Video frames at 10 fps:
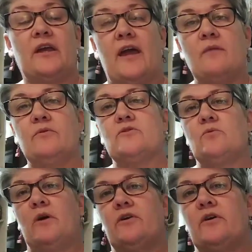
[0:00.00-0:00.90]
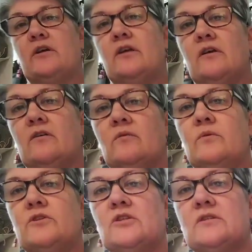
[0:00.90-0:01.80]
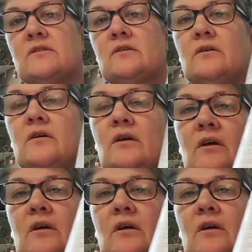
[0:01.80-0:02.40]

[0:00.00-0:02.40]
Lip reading: pretty cabled sweater in here, which is